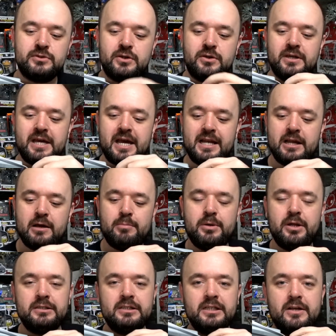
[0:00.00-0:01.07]
So you can get a little
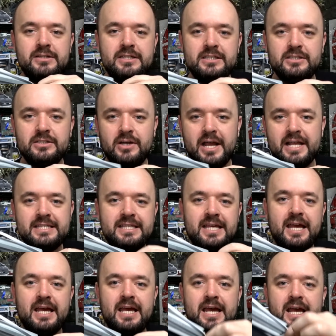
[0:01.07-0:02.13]
plug that goes into your headset.